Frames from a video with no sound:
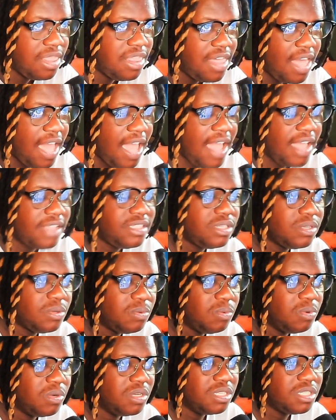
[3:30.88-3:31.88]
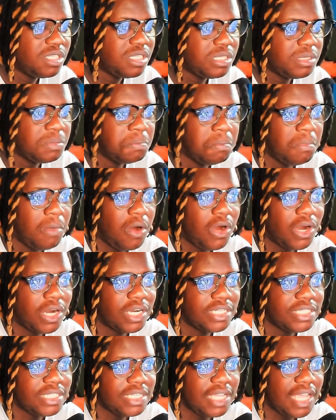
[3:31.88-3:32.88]
That was
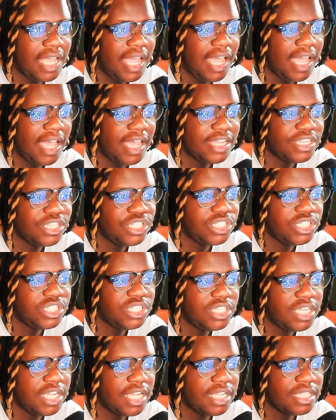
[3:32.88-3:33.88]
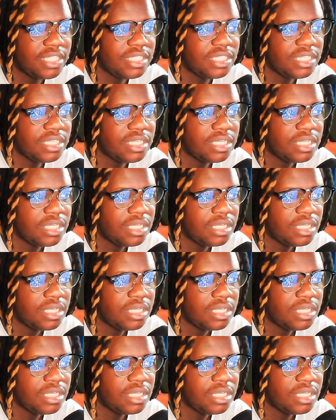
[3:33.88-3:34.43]
smart as shit.